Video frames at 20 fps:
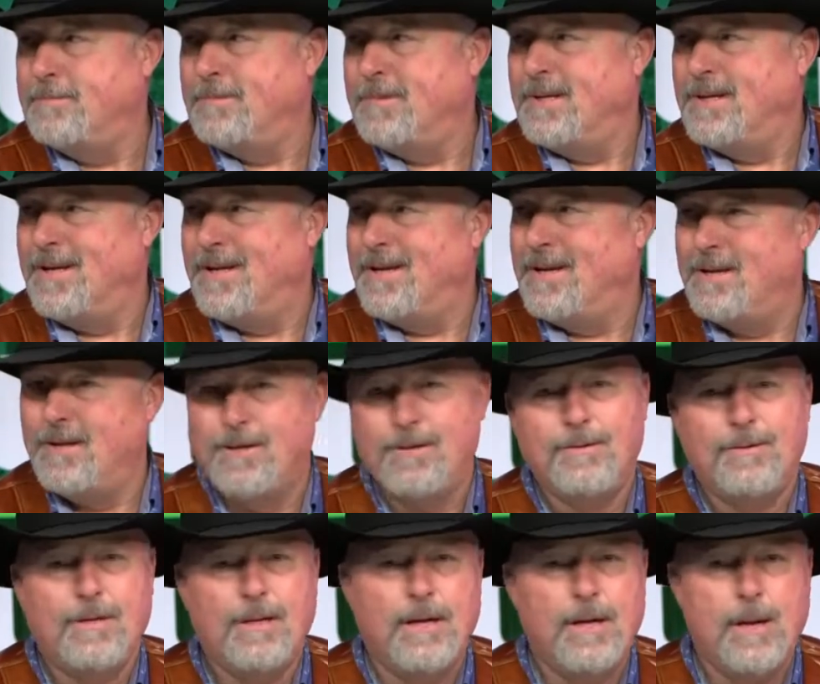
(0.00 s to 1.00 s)
Ben, if
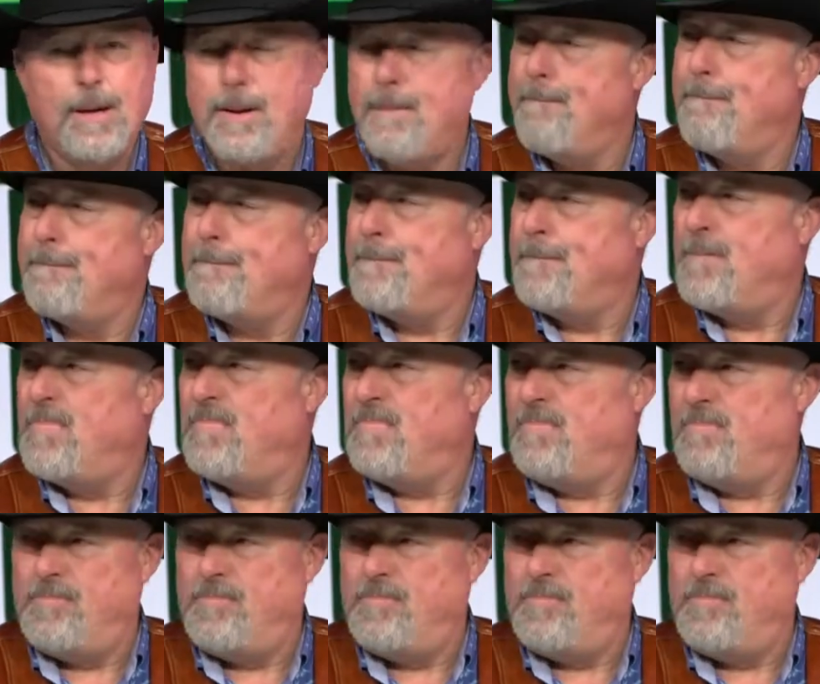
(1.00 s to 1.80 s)
Absolutely. anybody knows about